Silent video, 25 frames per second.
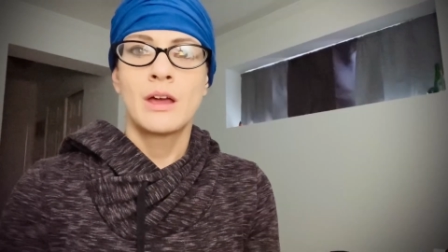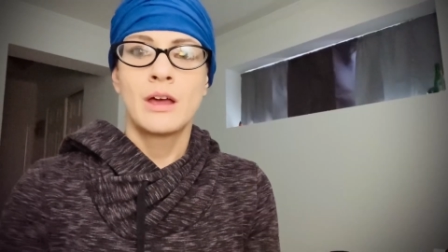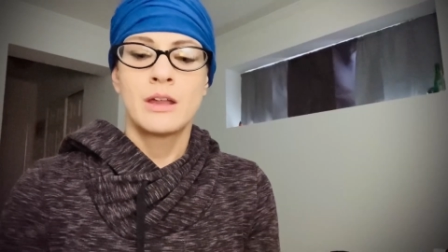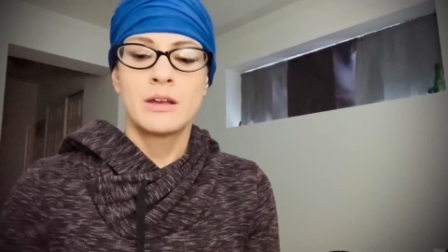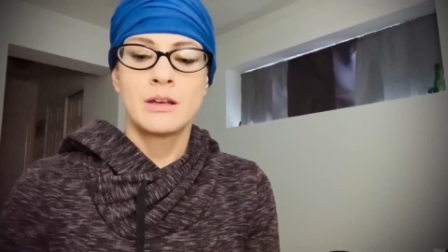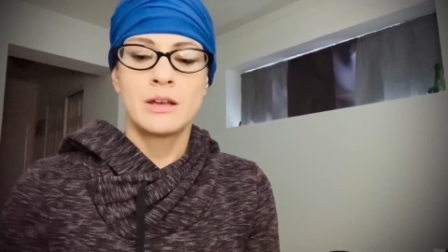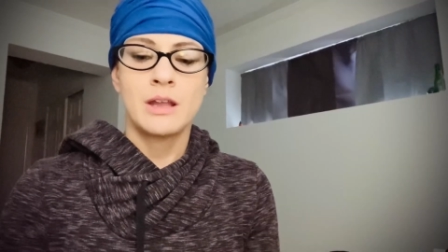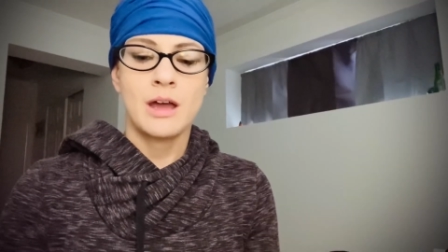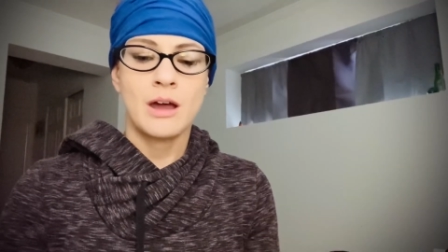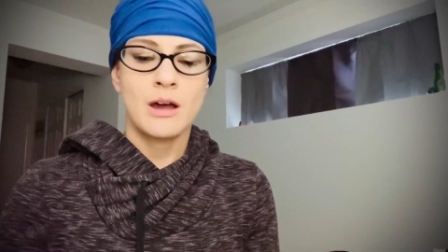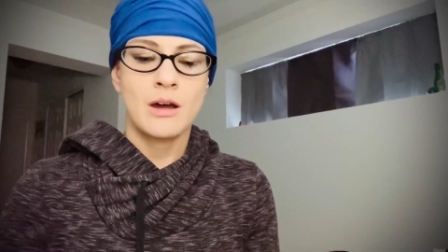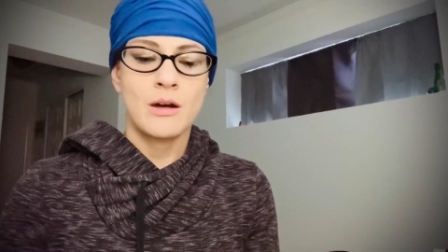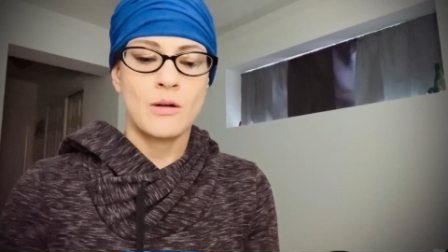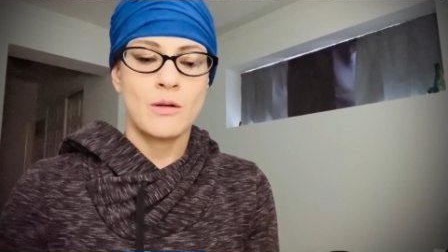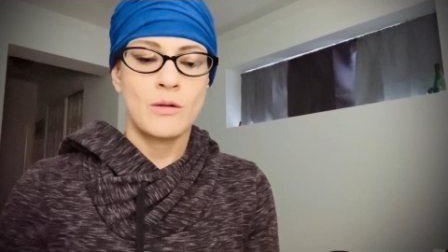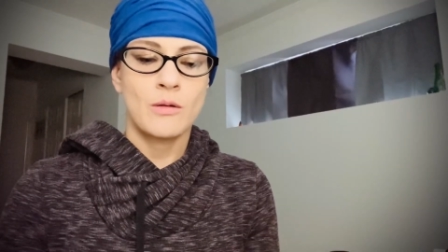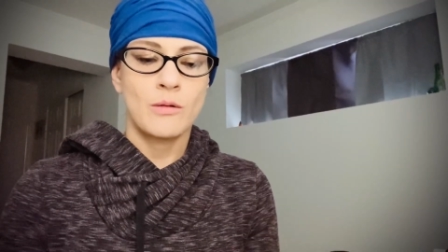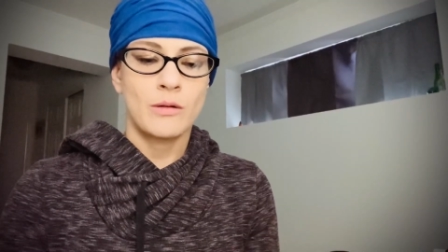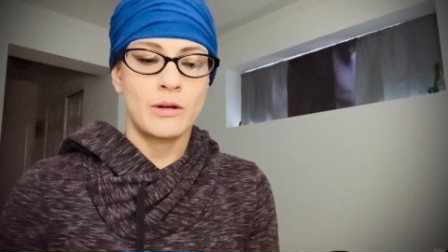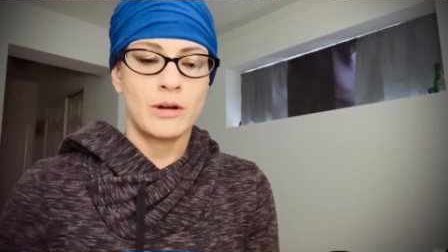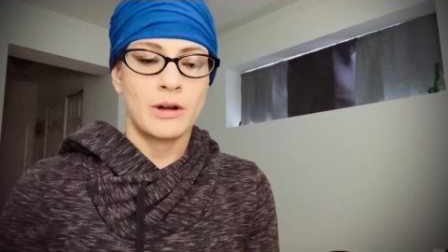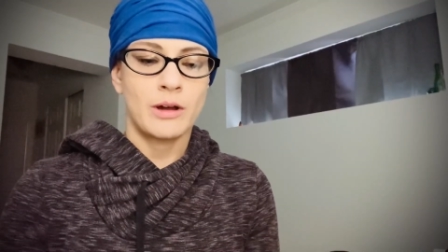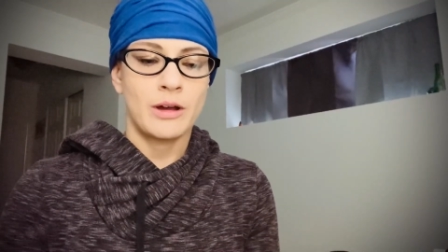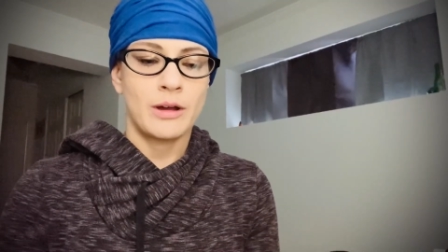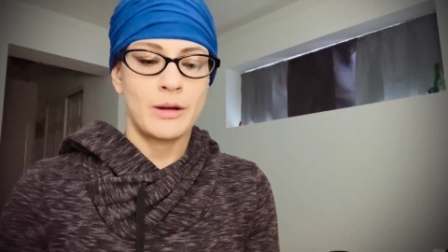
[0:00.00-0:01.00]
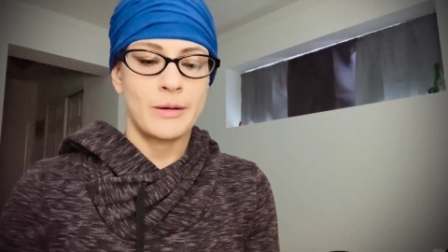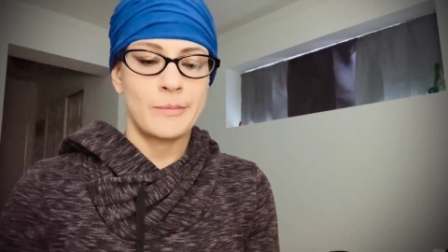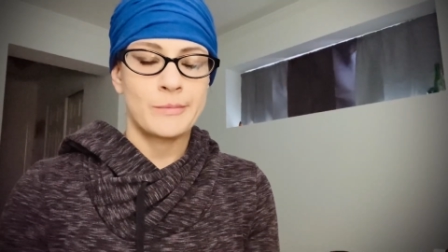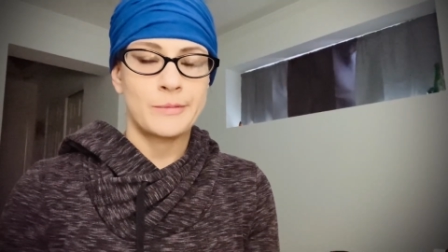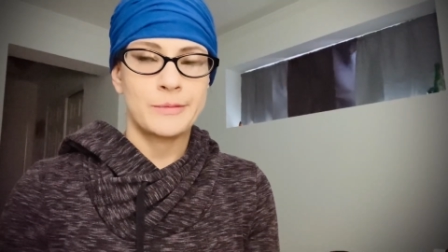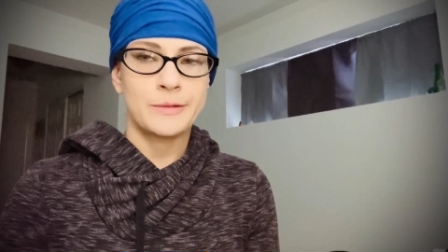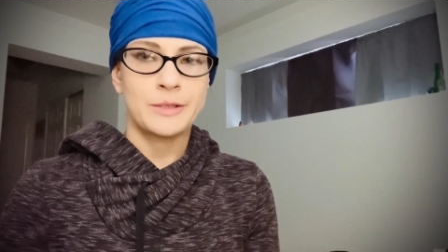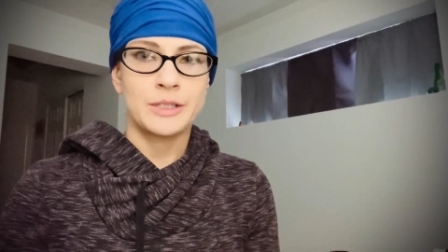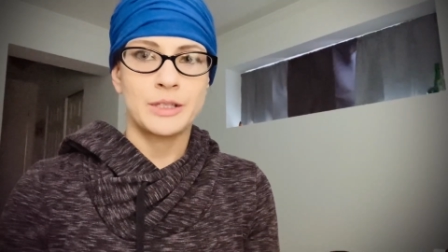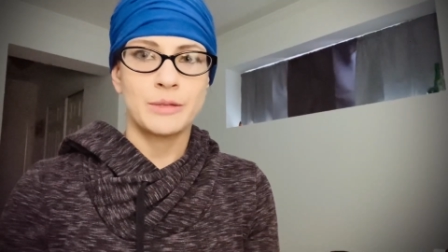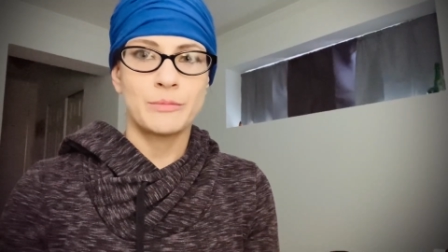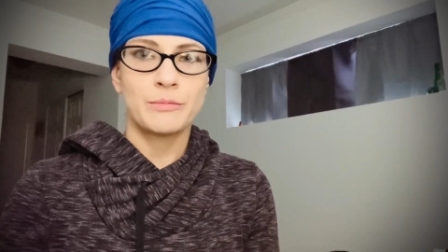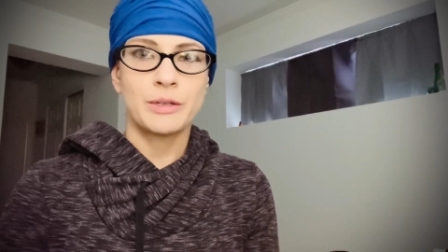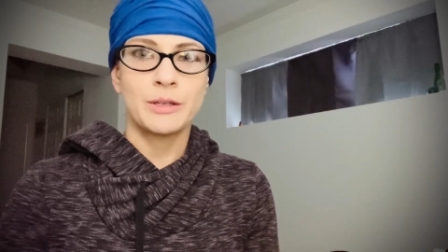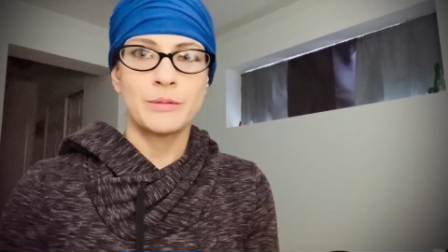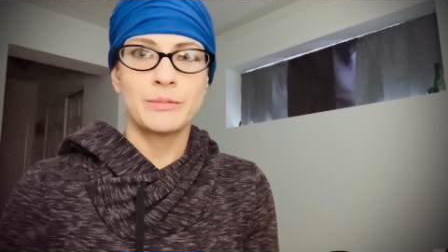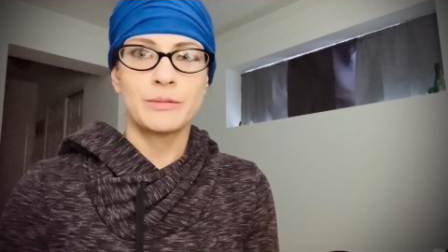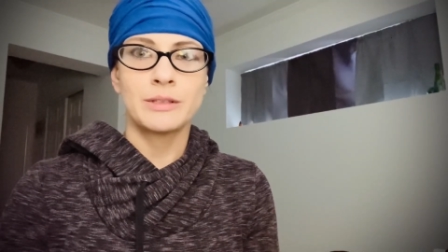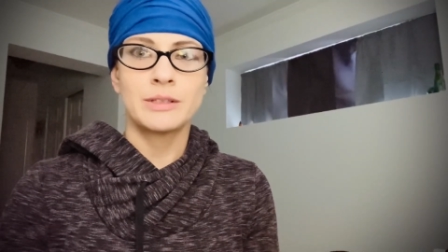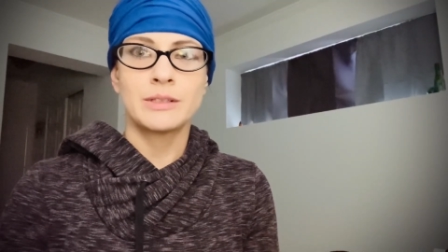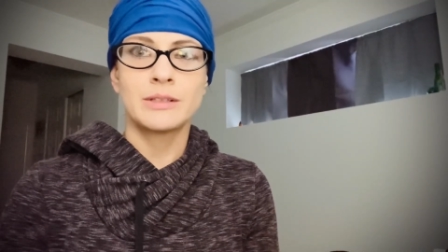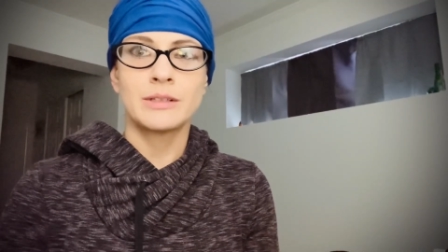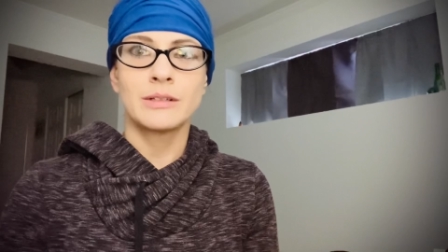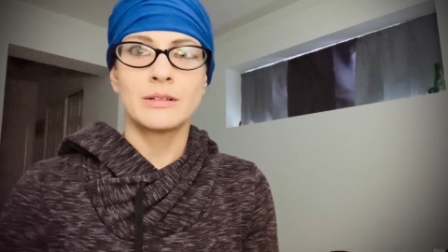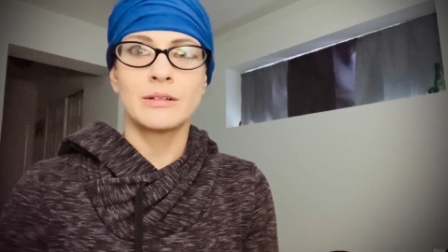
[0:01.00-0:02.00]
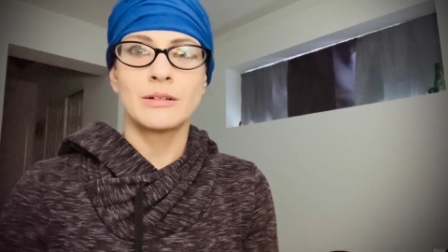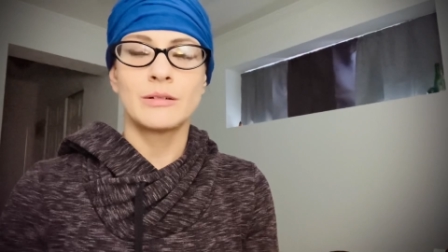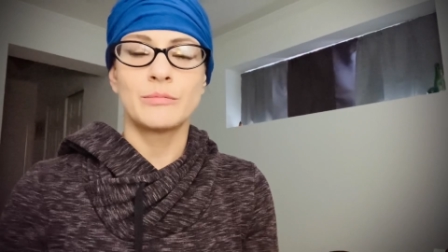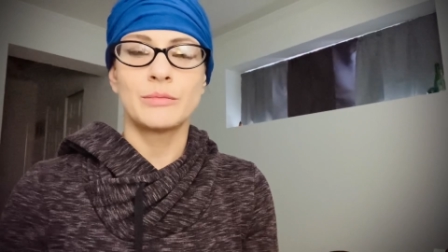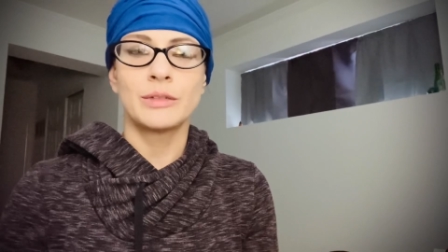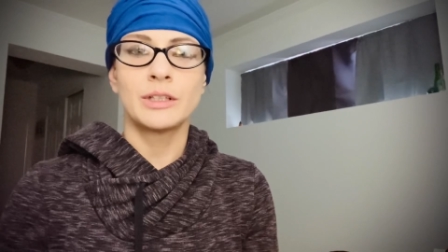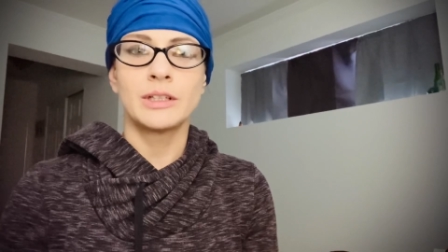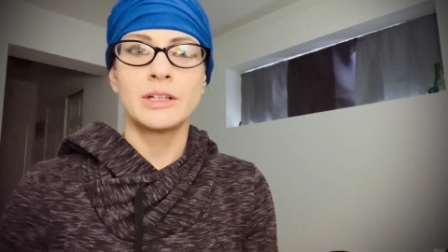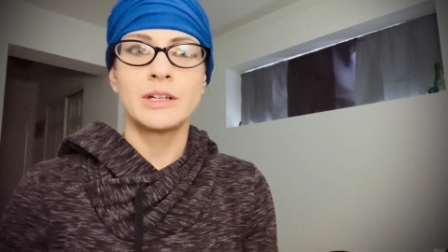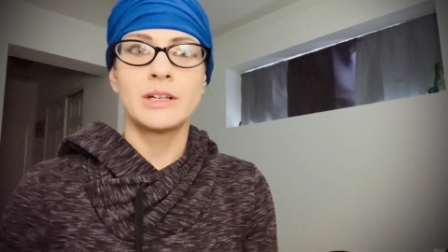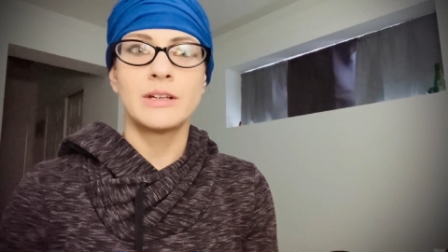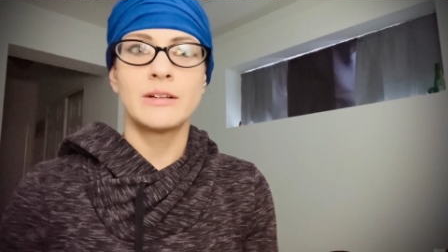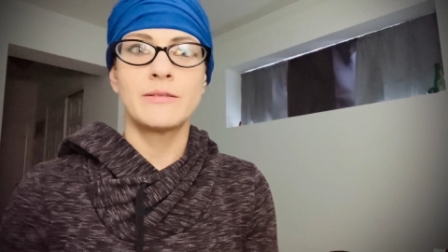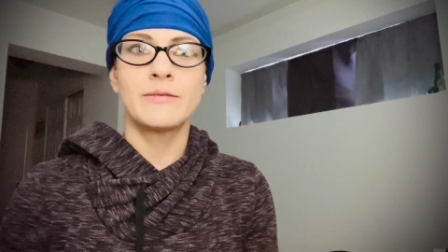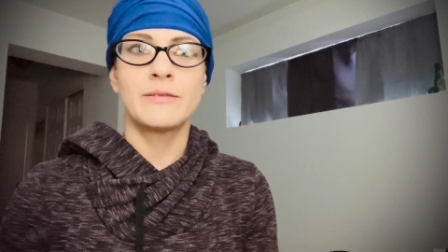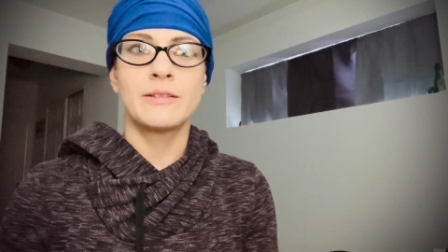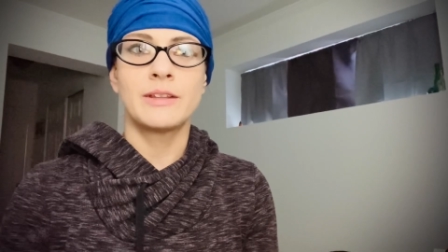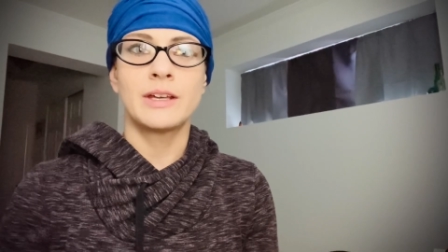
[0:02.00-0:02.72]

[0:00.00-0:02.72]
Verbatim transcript: Now, um, some people still don't believe